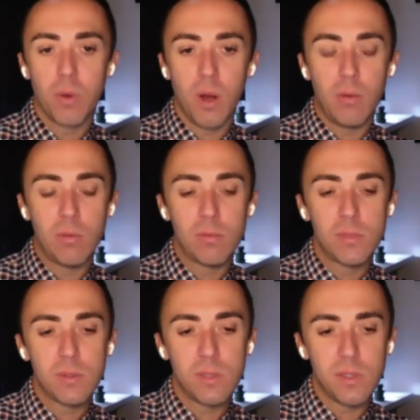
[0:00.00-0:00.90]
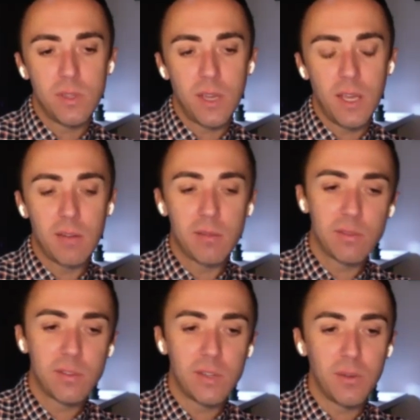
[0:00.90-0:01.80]
problems. And again,
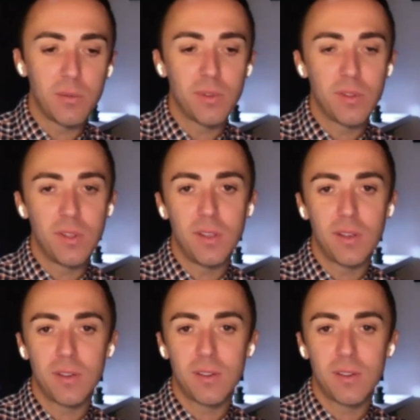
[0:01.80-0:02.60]
the